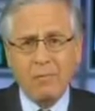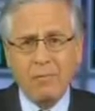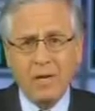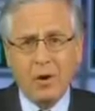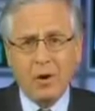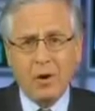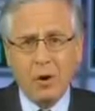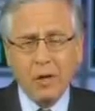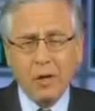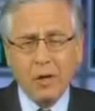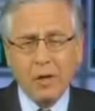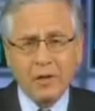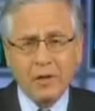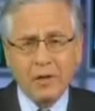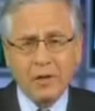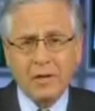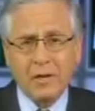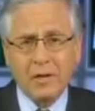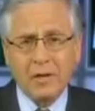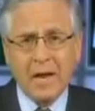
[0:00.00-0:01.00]

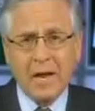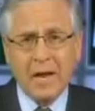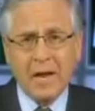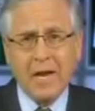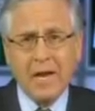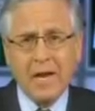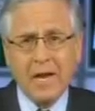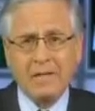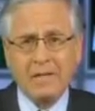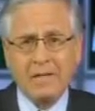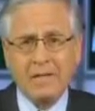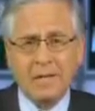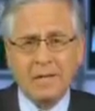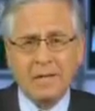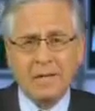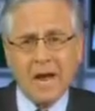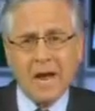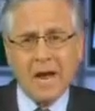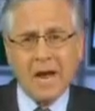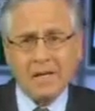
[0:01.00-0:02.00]
earlier today and
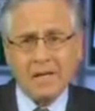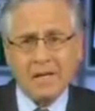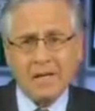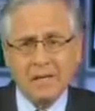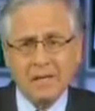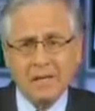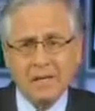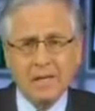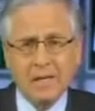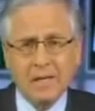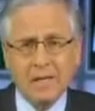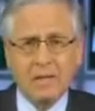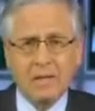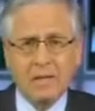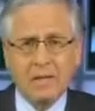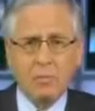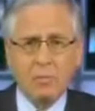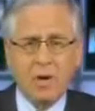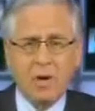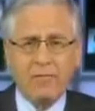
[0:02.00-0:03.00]
tonight,
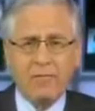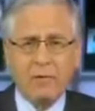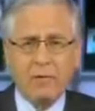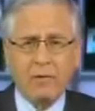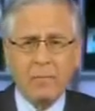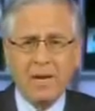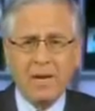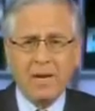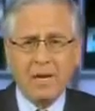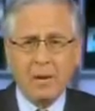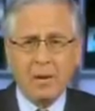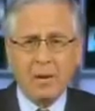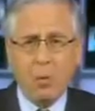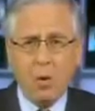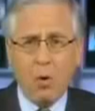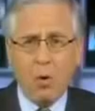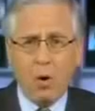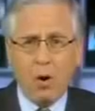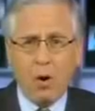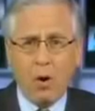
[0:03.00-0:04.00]
this went from being a
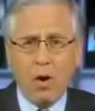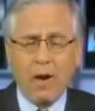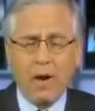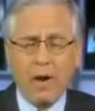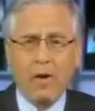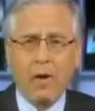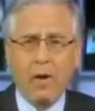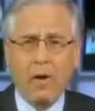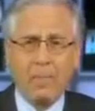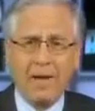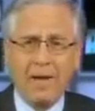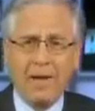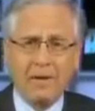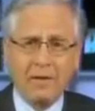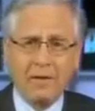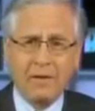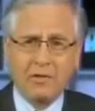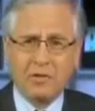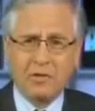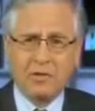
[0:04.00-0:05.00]
war and all
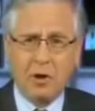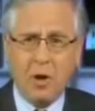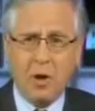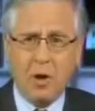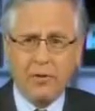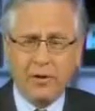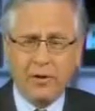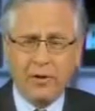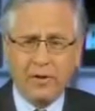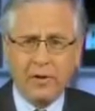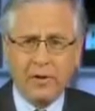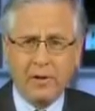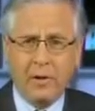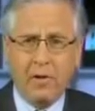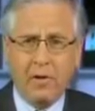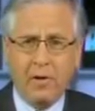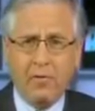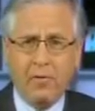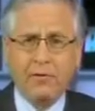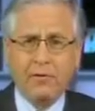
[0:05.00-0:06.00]
about an assault on the
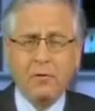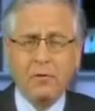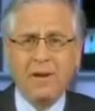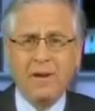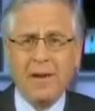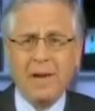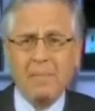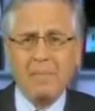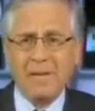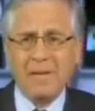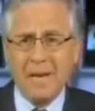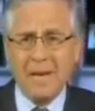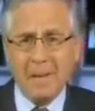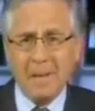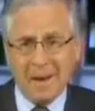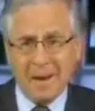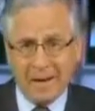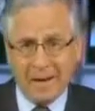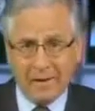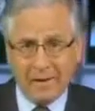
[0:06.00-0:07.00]
Gulf to an
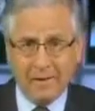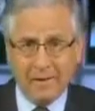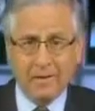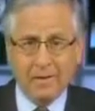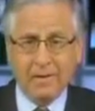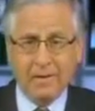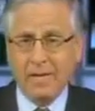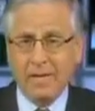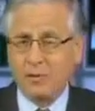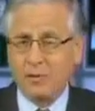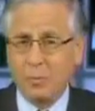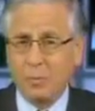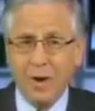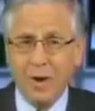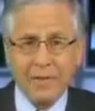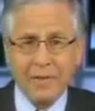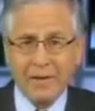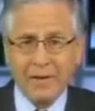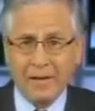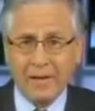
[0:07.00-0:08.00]
epidemic. That's
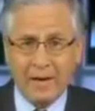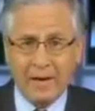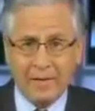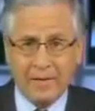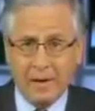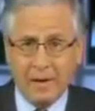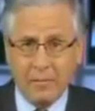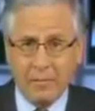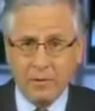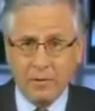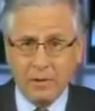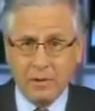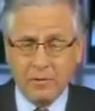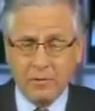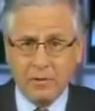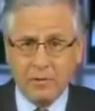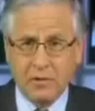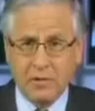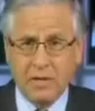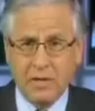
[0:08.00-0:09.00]
one thing that I thought was
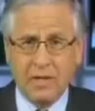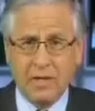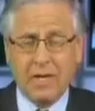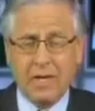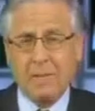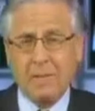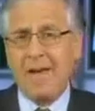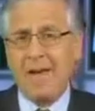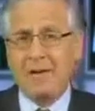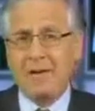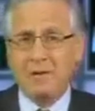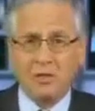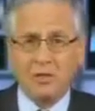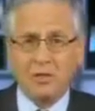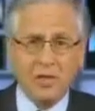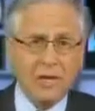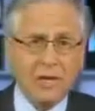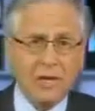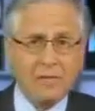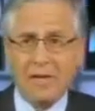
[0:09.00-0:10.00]
interesting. The
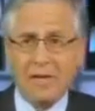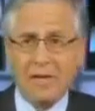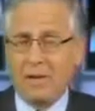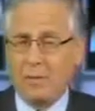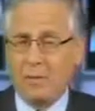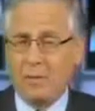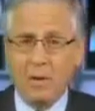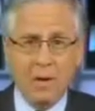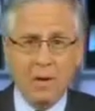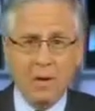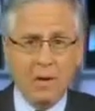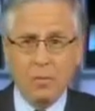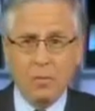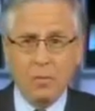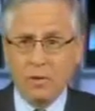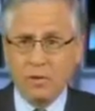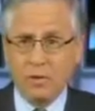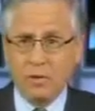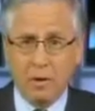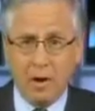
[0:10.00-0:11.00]
commander-in-chief thing
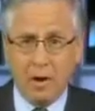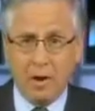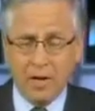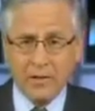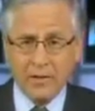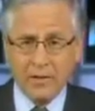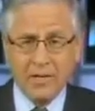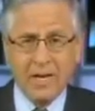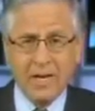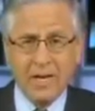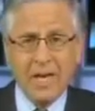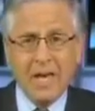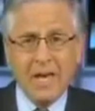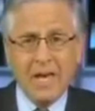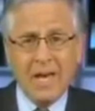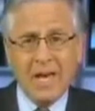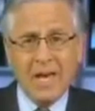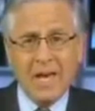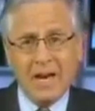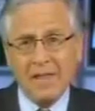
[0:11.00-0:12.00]
was lost.
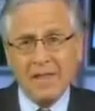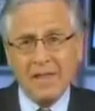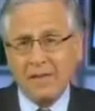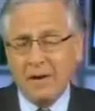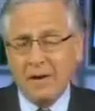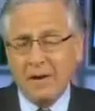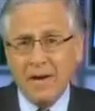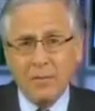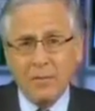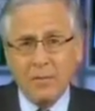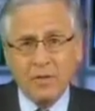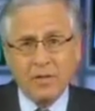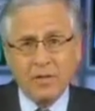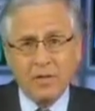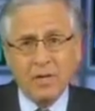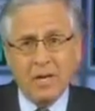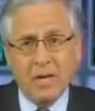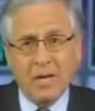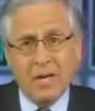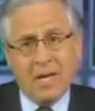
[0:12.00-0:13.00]
And I thought it was